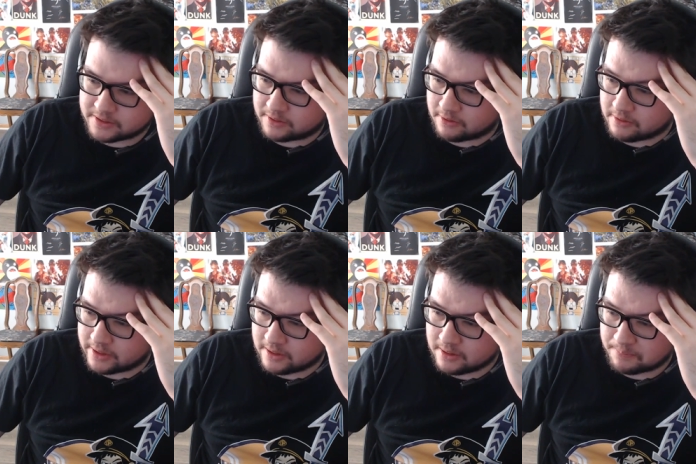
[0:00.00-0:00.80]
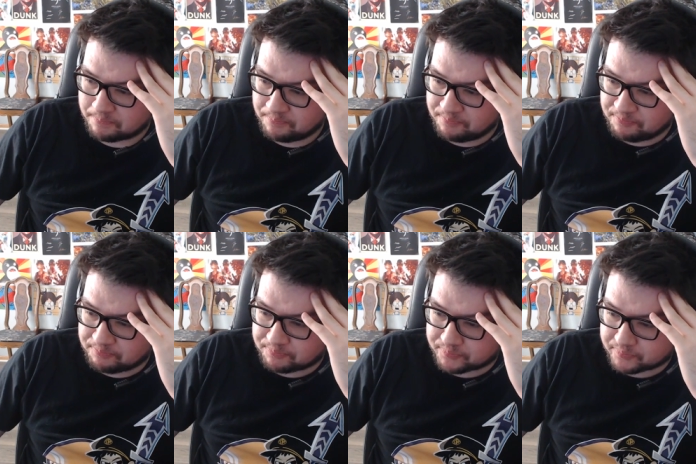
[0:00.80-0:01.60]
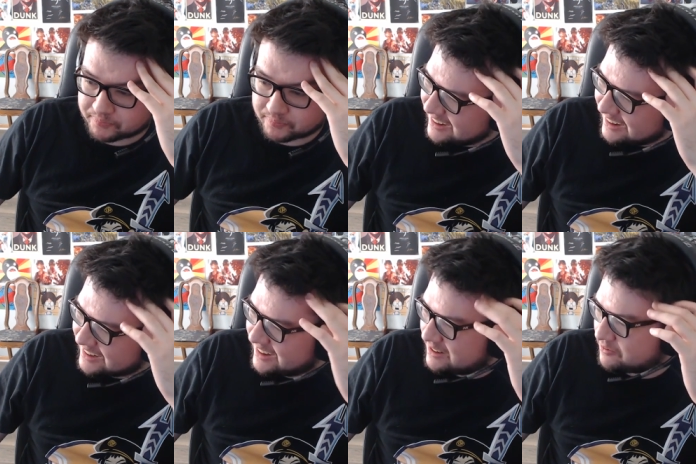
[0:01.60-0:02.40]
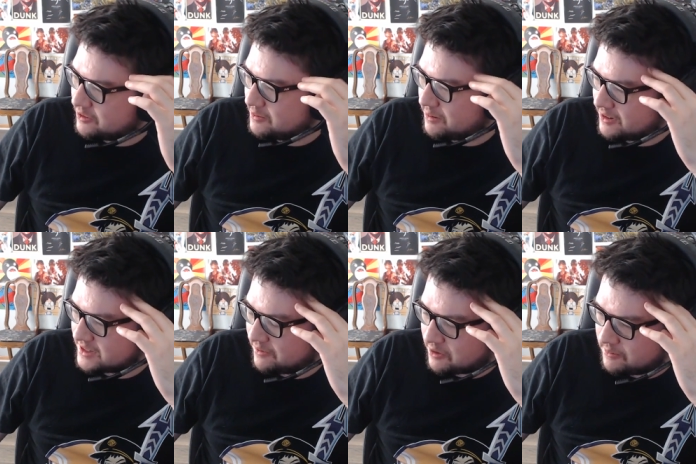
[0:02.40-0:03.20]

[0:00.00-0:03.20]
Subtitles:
throwing up. I got food poisoning from